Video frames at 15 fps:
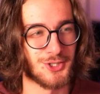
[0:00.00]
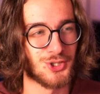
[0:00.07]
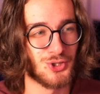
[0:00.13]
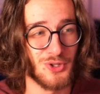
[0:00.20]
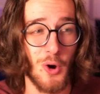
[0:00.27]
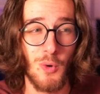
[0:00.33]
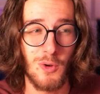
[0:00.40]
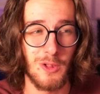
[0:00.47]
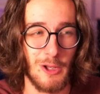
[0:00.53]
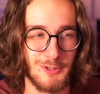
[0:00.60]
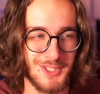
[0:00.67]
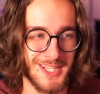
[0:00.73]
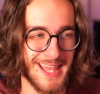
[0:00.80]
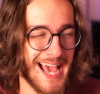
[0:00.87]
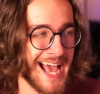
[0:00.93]
so
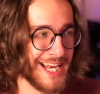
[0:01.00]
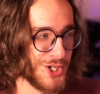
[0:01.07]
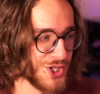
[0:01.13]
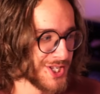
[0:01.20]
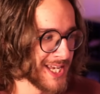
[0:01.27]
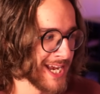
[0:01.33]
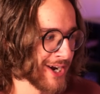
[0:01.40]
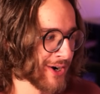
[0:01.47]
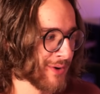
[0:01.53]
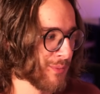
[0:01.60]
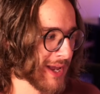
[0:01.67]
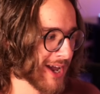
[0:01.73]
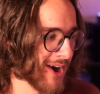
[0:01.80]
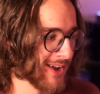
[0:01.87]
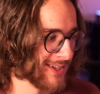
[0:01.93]
close to the edges here,
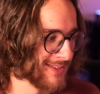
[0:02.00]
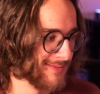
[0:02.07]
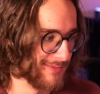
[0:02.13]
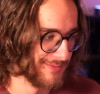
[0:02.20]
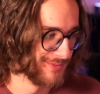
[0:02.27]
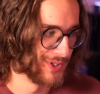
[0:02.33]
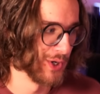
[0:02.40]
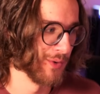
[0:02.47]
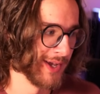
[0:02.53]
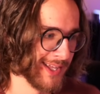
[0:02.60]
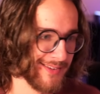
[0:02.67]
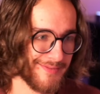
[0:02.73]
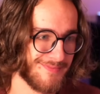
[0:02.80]
we gotta do it.